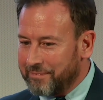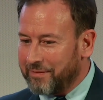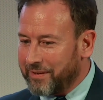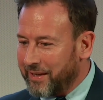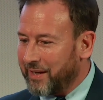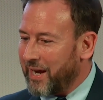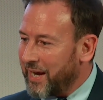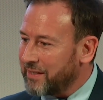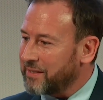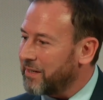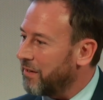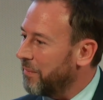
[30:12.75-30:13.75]
thinking
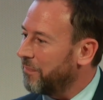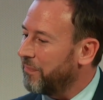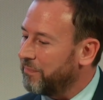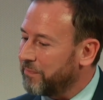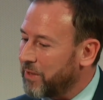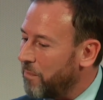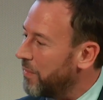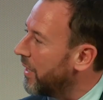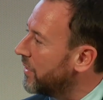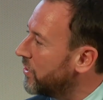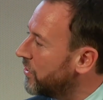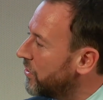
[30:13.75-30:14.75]
ahead type
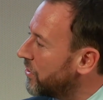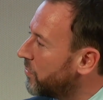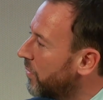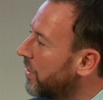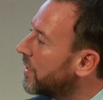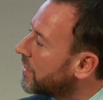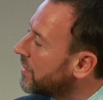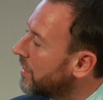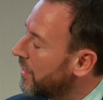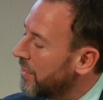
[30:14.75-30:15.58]
combination just worked.